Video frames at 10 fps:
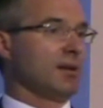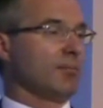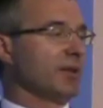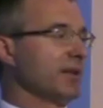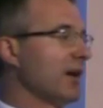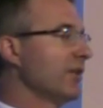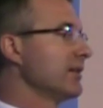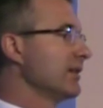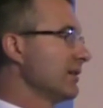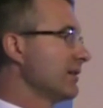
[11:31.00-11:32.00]
But now
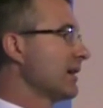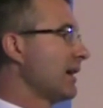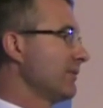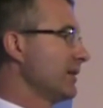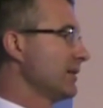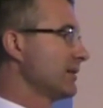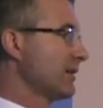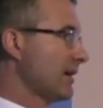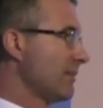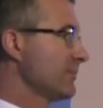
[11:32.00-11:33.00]
the, the caveat
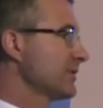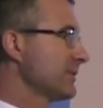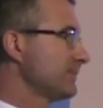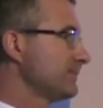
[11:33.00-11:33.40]
comes.